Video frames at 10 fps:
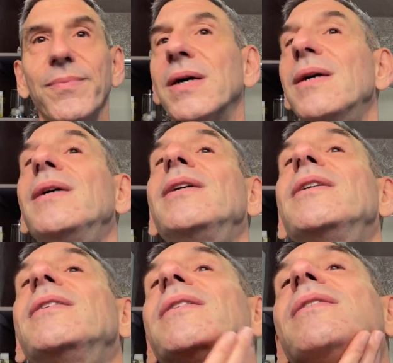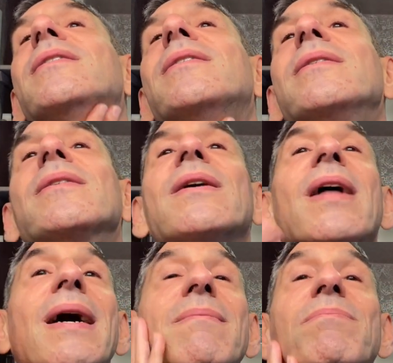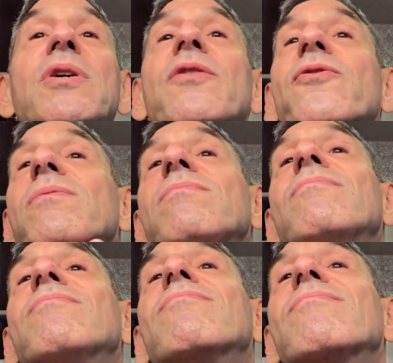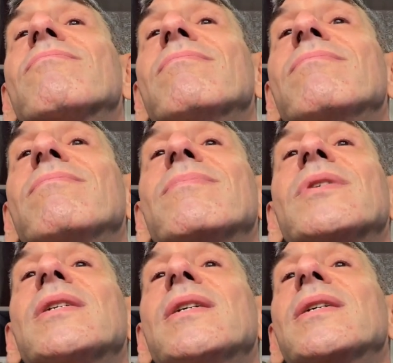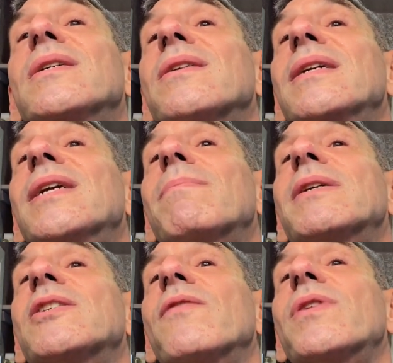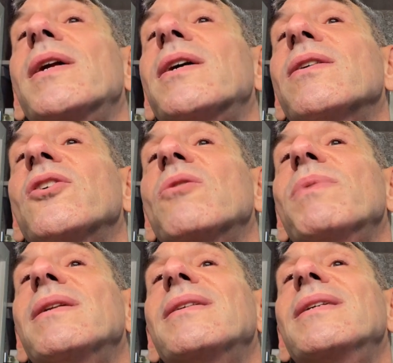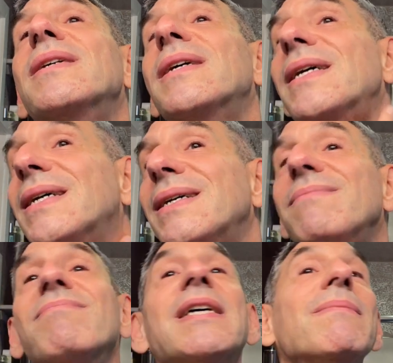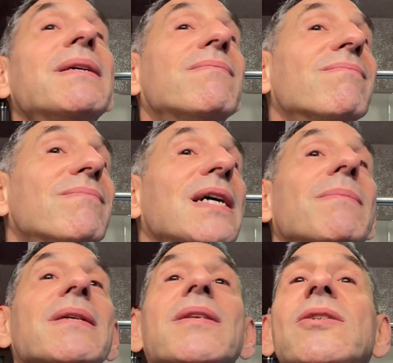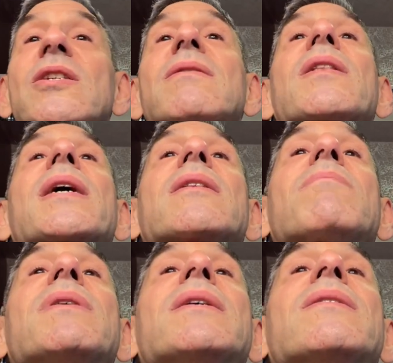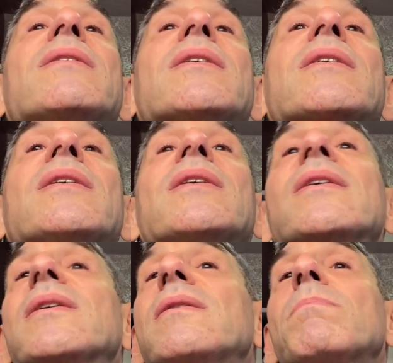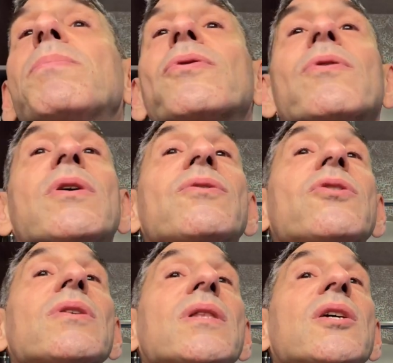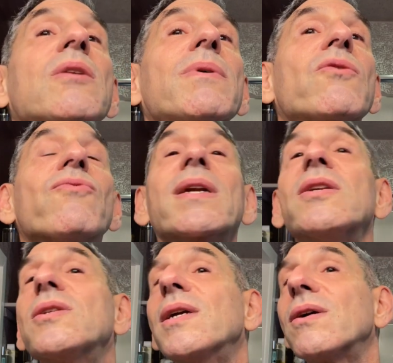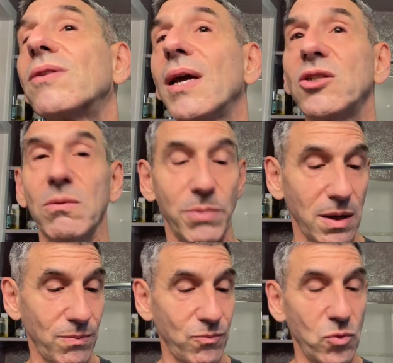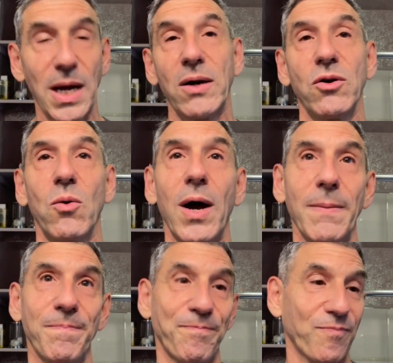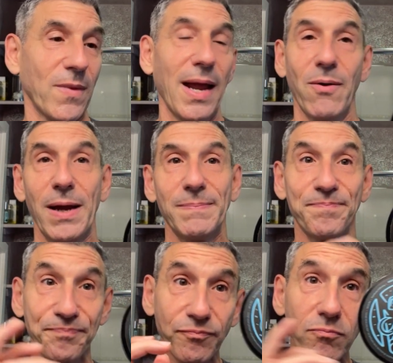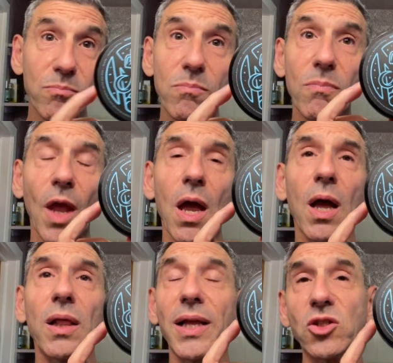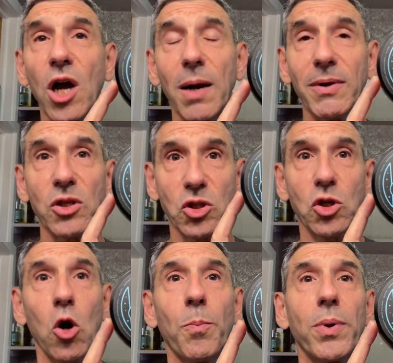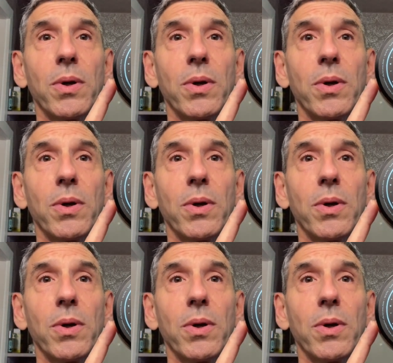look at that. Beautiful. Hmm. Did I nick myself down here a little bit? Yeah, maybe, maybe. This has lately been prone to a little bit of redness and irritation, but well, mm, I don't know why. Anyway, let's talk about the soap.